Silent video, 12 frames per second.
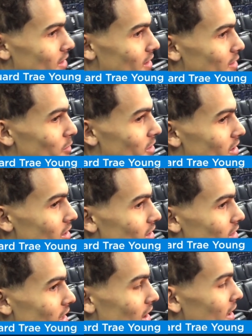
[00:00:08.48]
Going to be
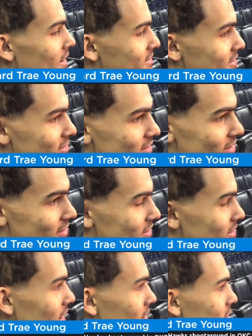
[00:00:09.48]
a lot of anxiousness,
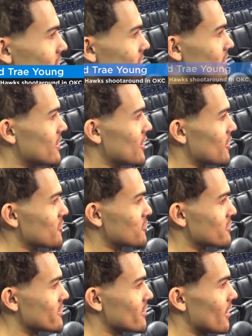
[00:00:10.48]
a lot of nerves,
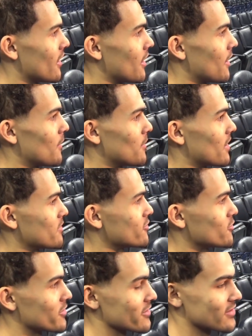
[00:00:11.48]
but I'm
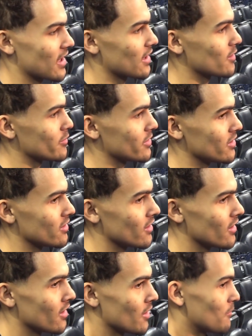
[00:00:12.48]
super excited to be
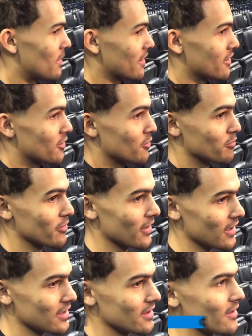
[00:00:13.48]
back home
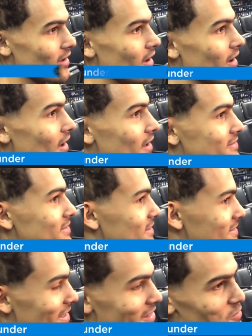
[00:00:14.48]
playing. I see
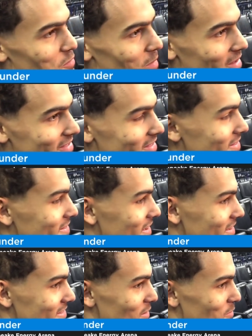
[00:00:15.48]
exactly where my season
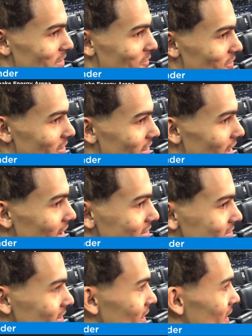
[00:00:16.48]
tickets have been for the
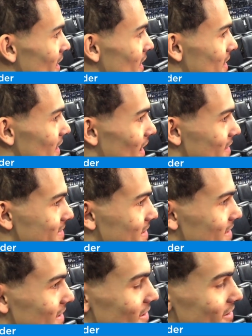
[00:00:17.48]
last
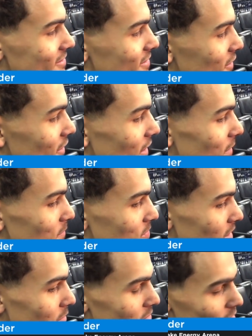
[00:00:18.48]
9-10 years, so
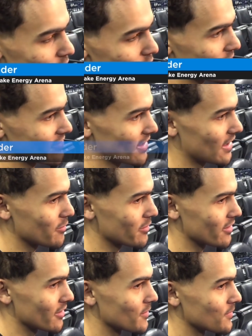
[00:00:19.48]
I'm super excited to
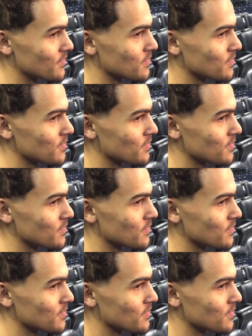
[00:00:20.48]
be here.